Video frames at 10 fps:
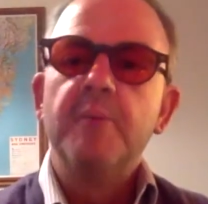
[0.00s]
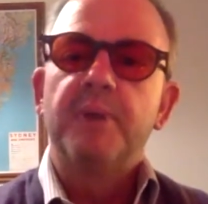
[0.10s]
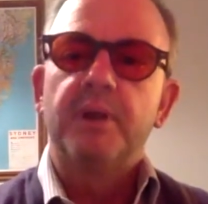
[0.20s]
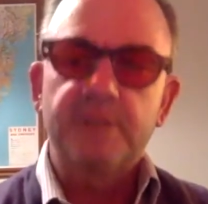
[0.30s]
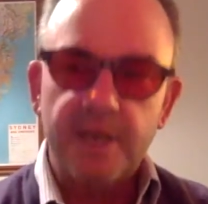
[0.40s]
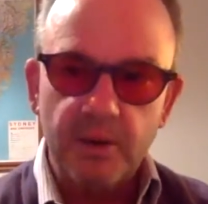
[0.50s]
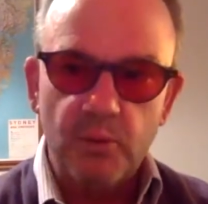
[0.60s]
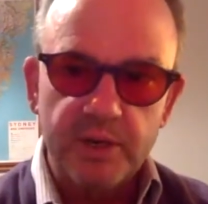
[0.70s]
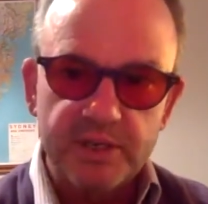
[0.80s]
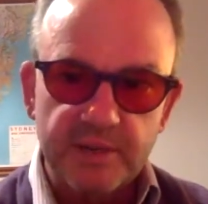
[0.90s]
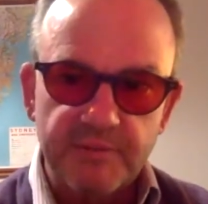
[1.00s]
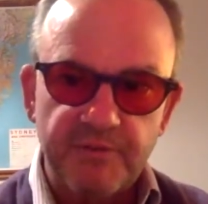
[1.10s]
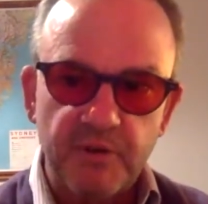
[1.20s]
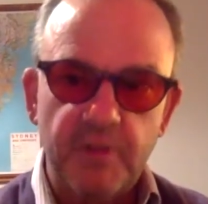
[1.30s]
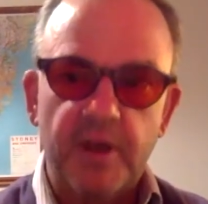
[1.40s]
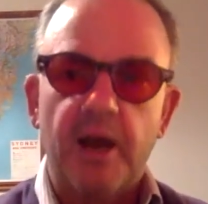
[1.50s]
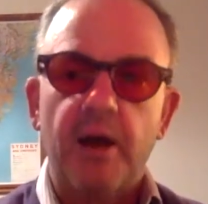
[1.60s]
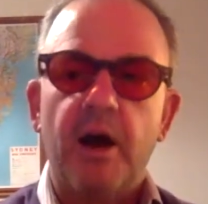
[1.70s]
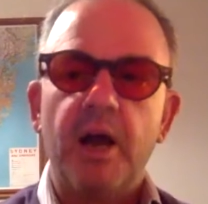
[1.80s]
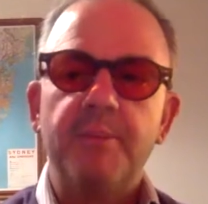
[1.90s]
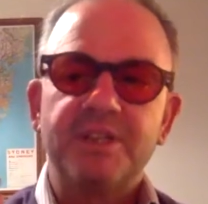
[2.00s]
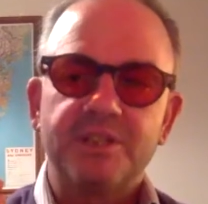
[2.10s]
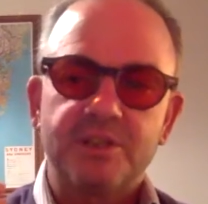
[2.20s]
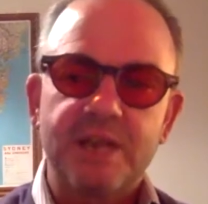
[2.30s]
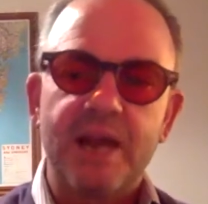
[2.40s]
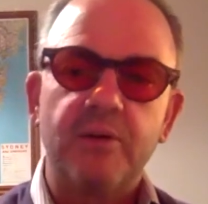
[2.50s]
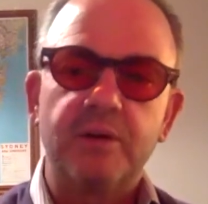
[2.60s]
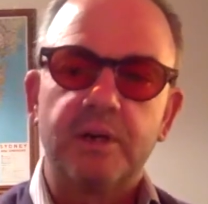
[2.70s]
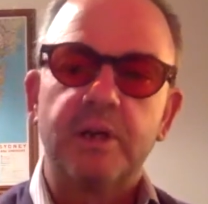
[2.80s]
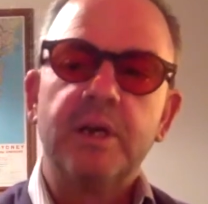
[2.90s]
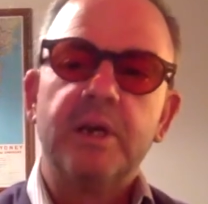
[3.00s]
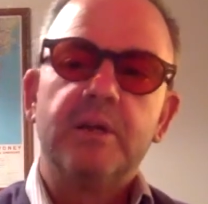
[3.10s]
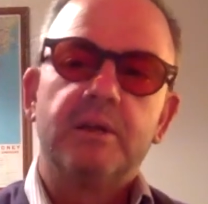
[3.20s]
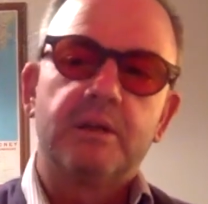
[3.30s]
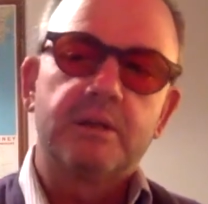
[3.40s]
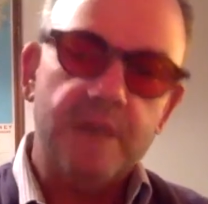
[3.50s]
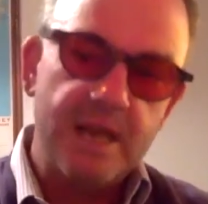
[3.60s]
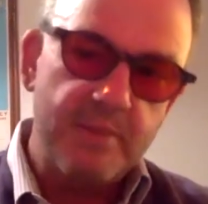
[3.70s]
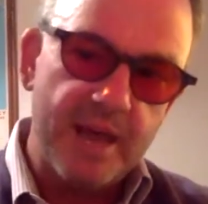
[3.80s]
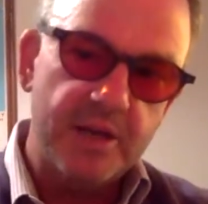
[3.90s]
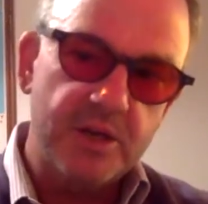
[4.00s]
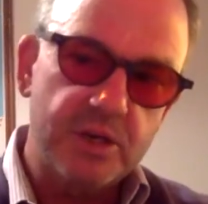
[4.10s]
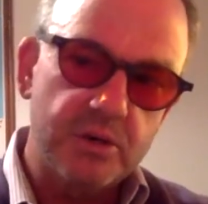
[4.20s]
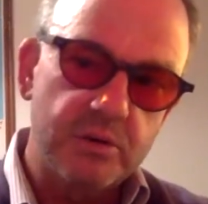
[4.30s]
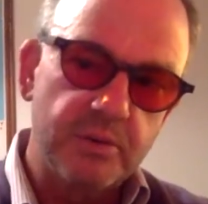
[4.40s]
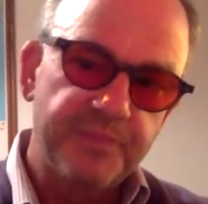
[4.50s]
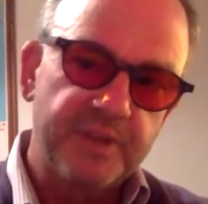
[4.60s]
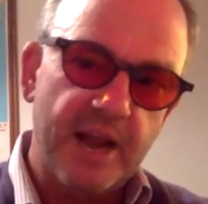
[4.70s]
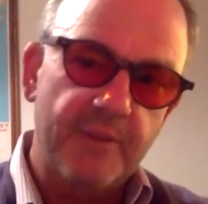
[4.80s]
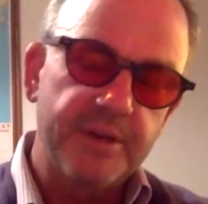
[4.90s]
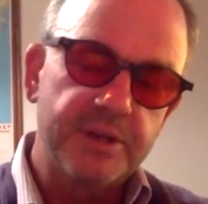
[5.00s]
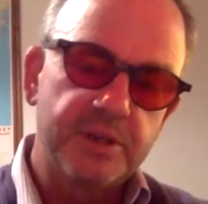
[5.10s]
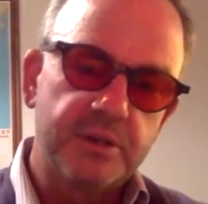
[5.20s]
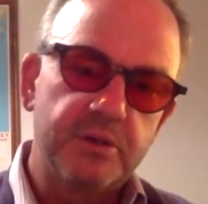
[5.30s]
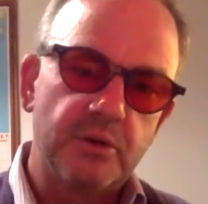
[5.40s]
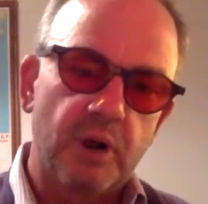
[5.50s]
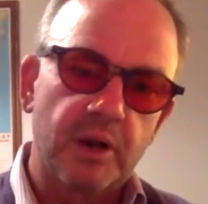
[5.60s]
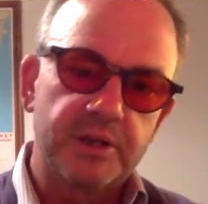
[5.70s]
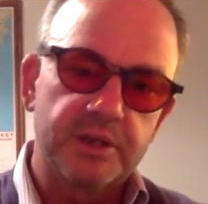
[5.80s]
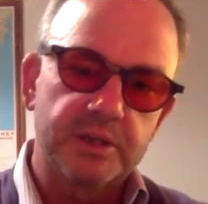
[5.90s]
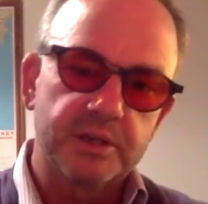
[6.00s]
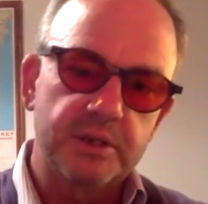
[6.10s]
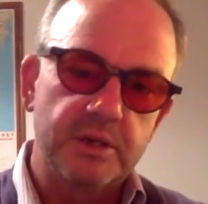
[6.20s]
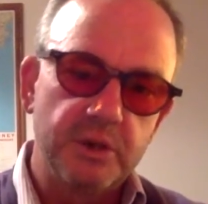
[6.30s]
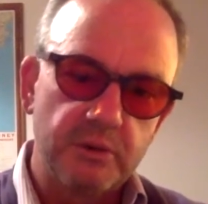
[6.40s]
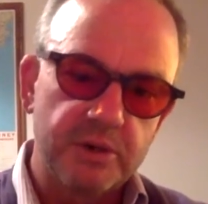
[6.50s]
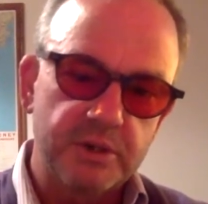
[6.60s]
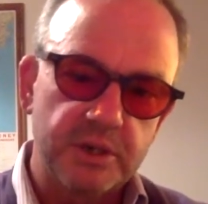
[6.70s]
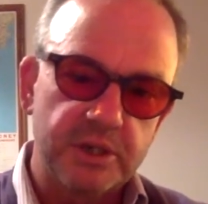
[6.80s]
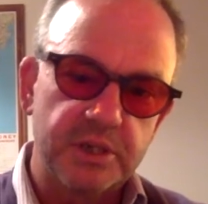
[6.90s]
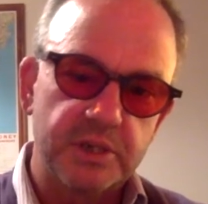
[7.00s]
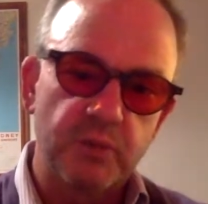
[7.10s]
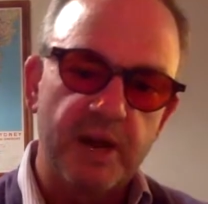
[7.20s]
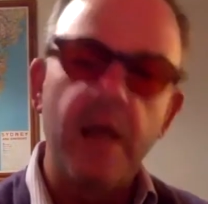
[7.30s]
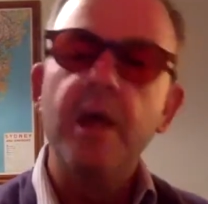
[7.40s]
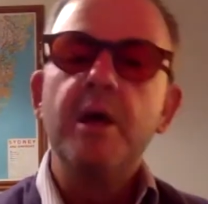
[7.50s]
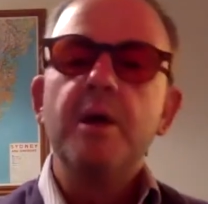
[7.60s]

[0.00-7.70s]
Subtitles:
But I'll take it one step further. I'm astounded that the same attitude carries to neurologists and neurosurgeons, where